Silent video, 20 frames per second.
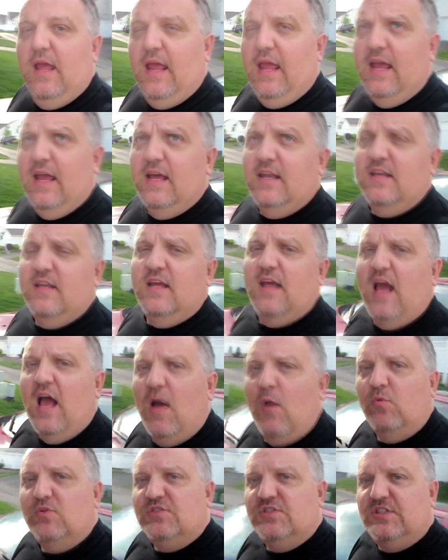And
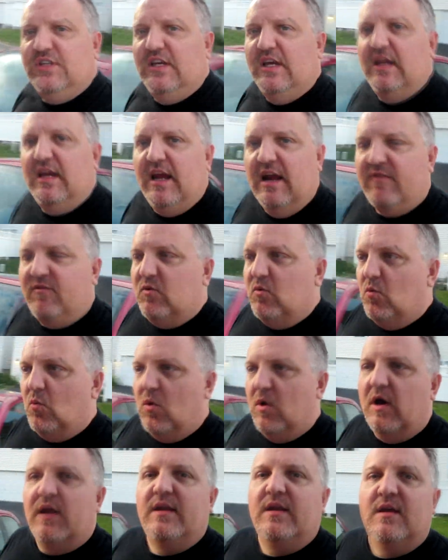I will see
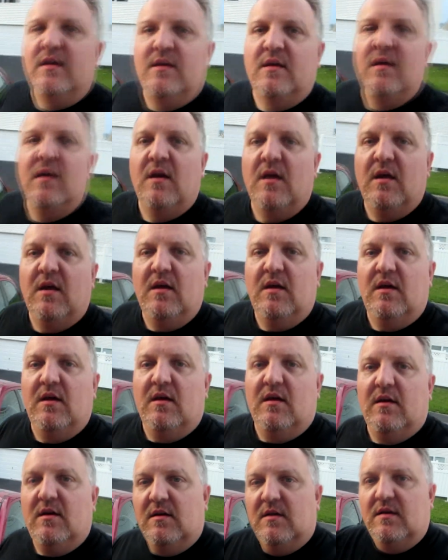everyone
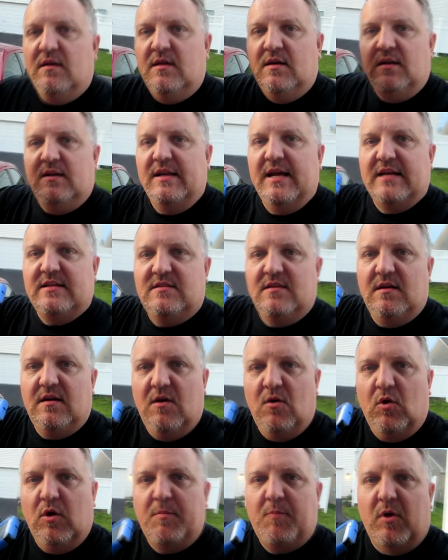next
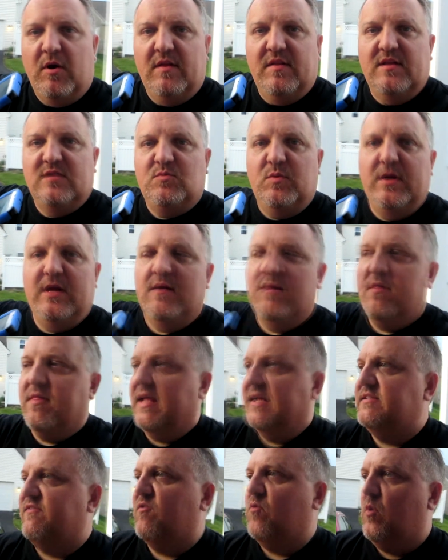early part of this week.
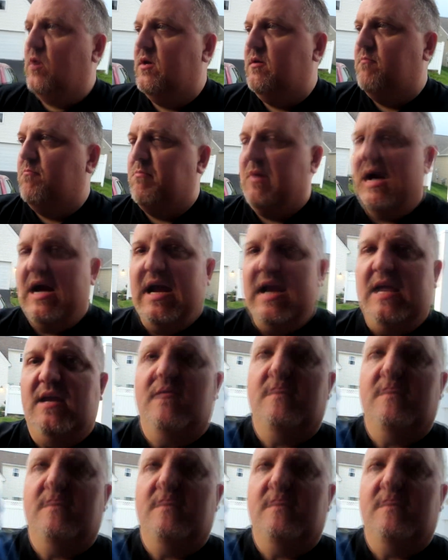Thanks, everyone. Bye.